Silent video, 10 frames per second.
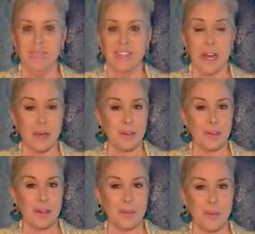How do we
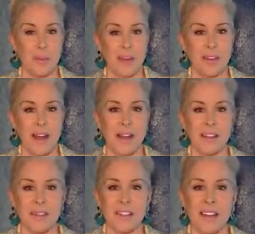transform our
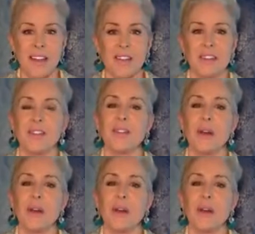lives? This can